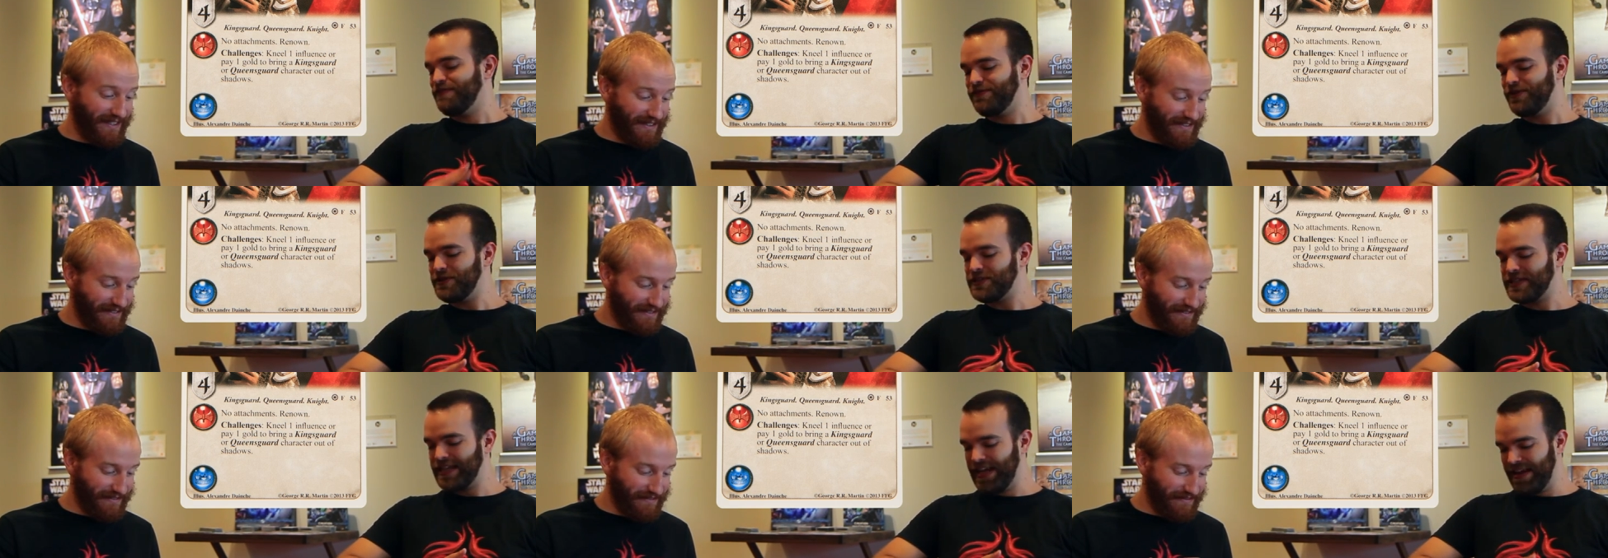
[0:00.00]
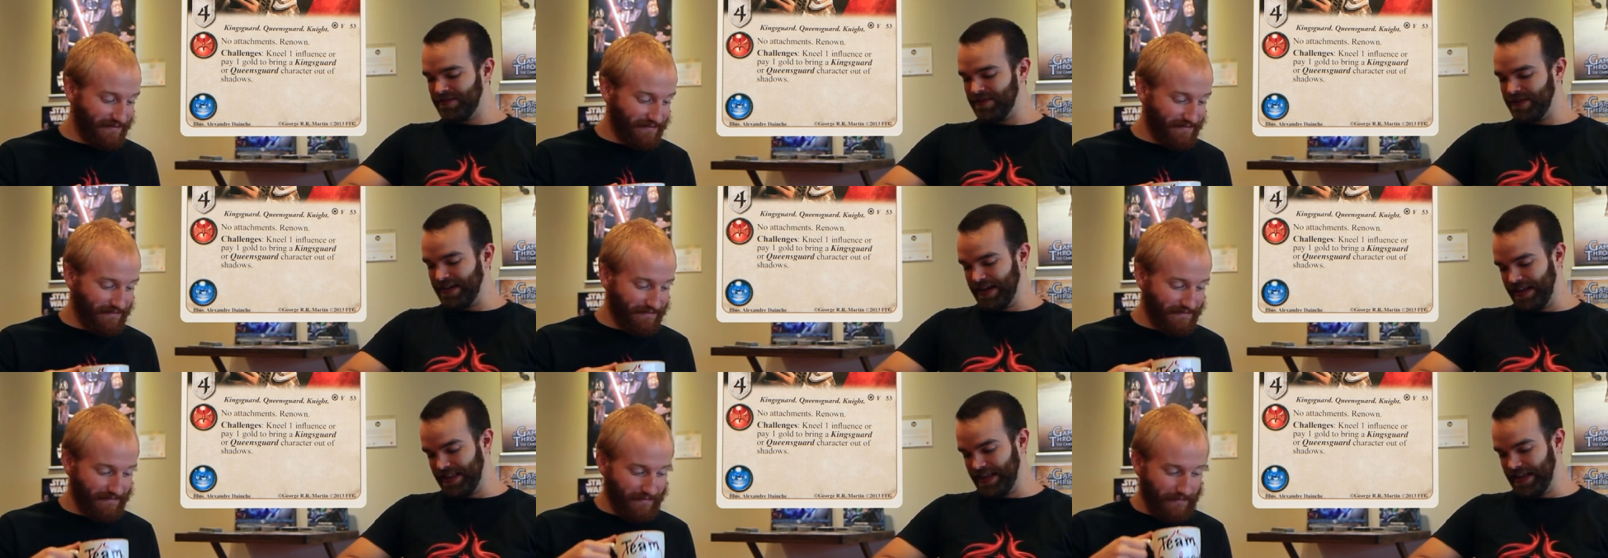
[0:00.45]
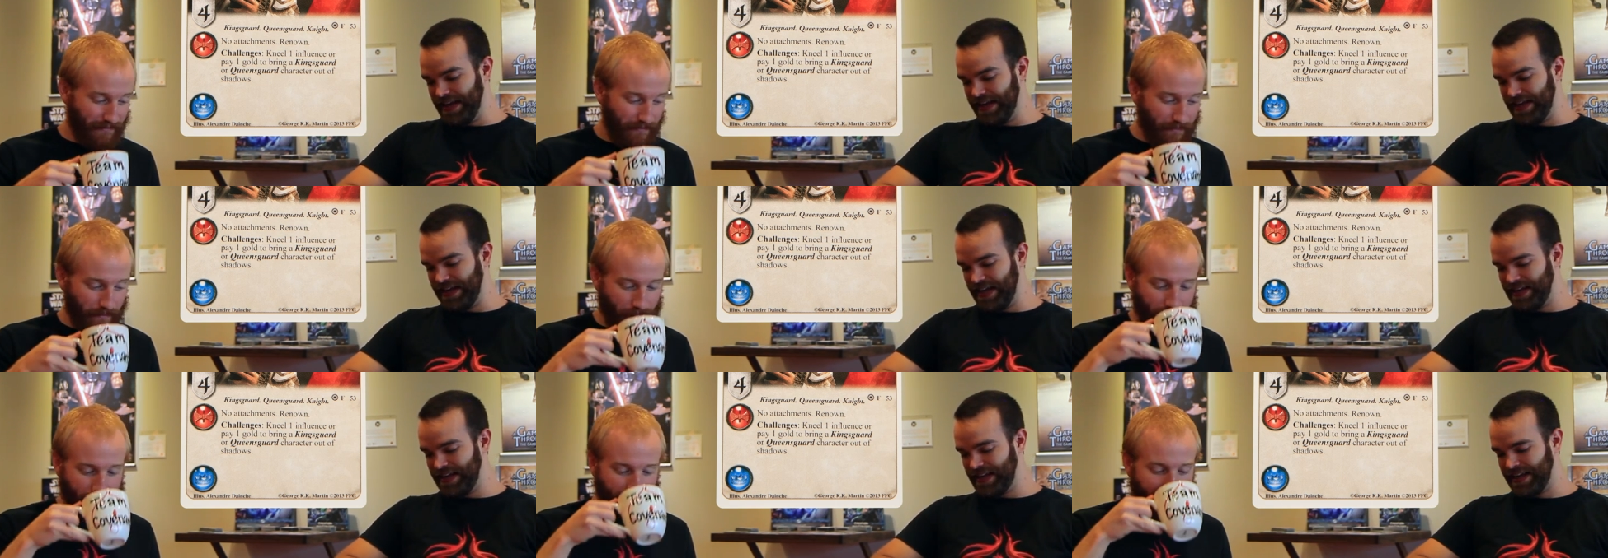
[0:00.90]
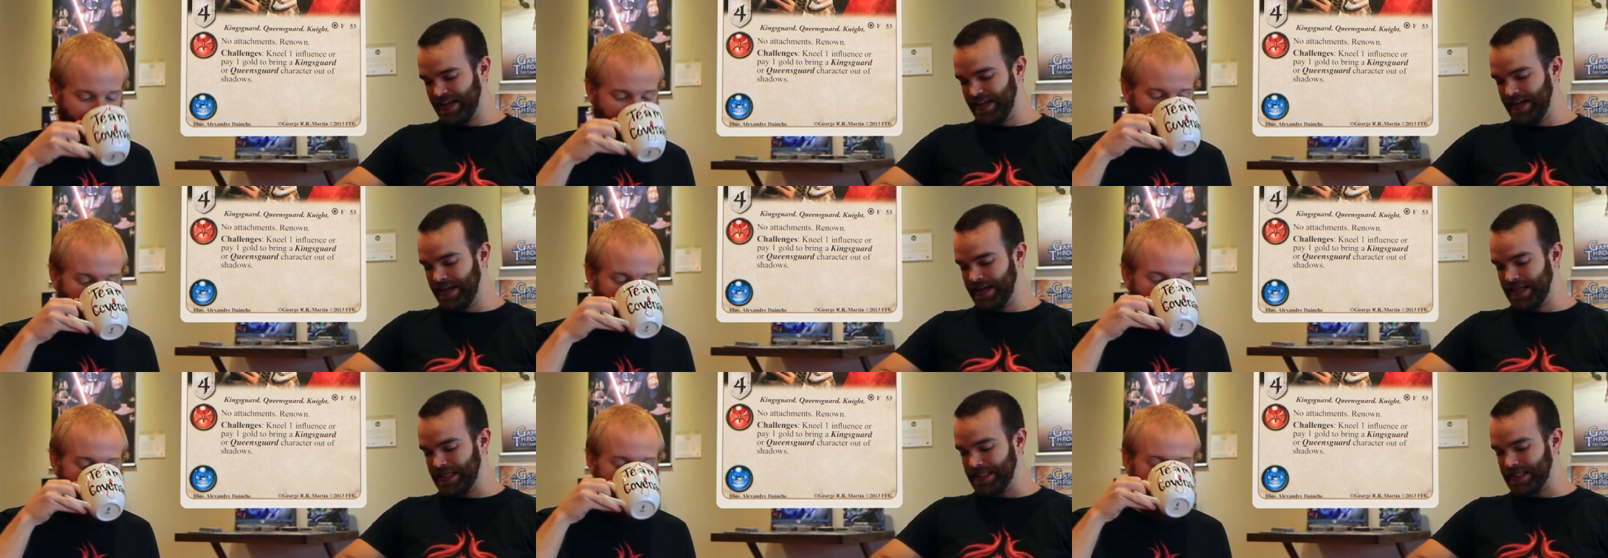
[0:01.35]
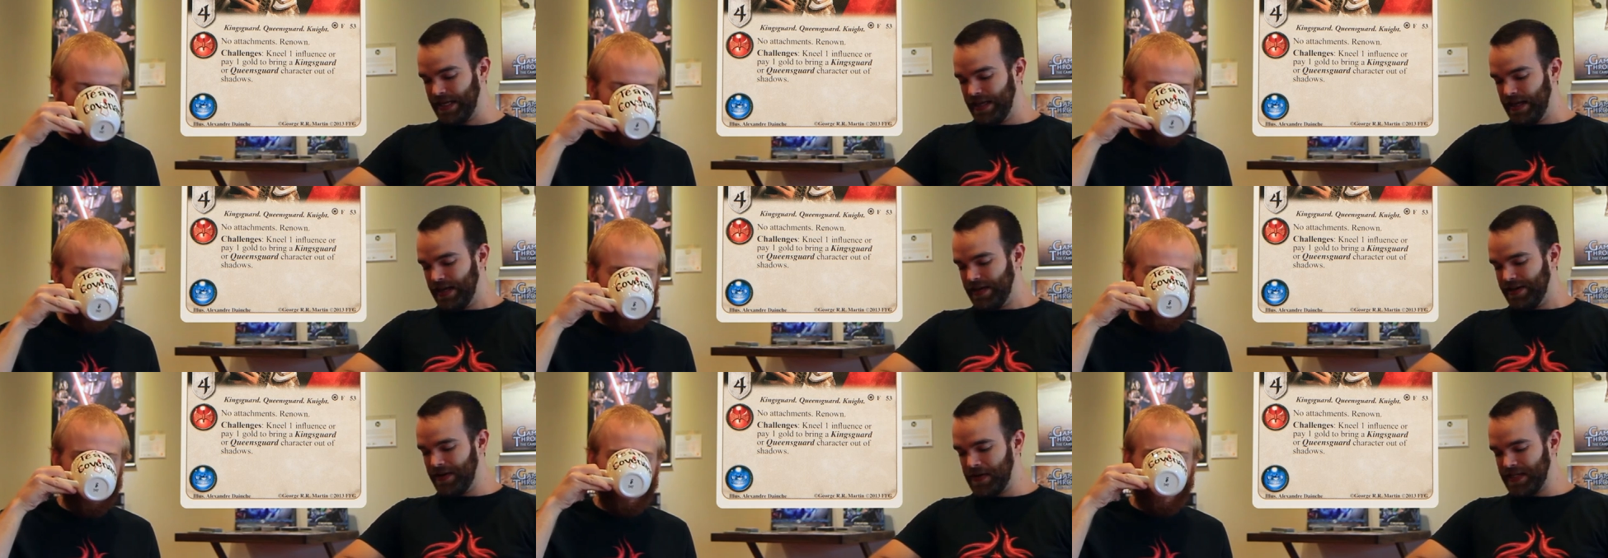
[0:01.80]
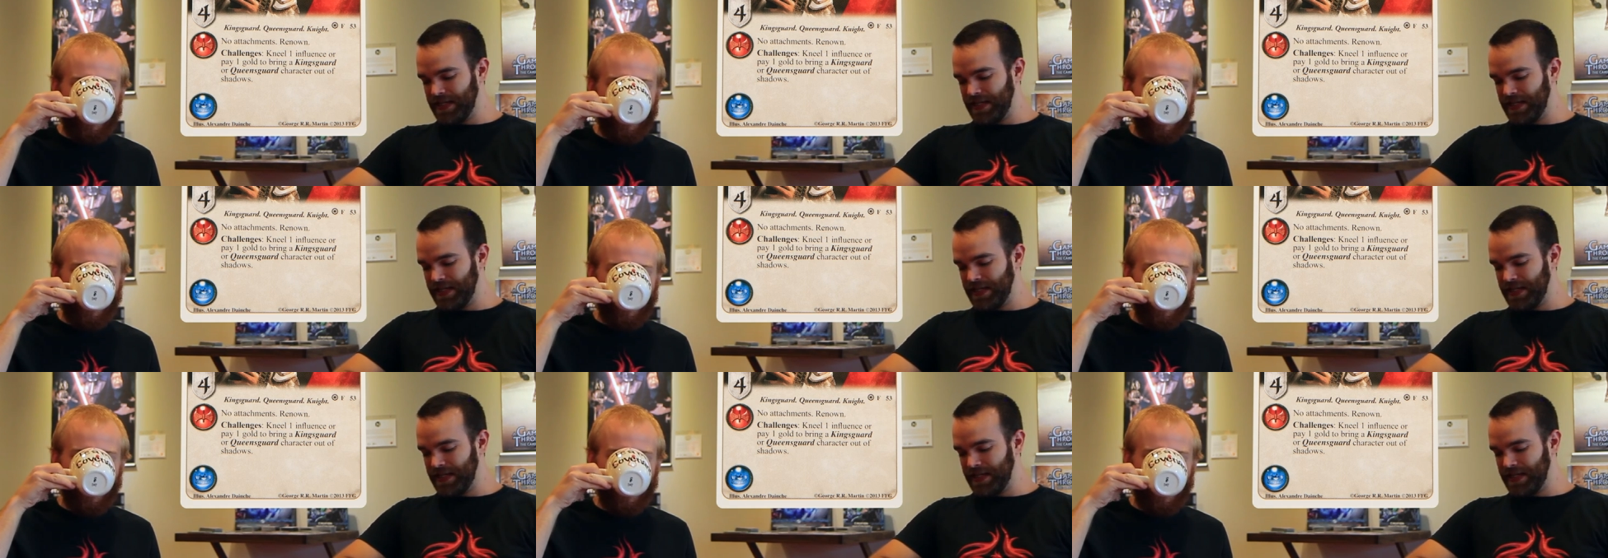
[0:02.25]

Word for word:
Speaker 1: First ever, I think, and a Knigget. No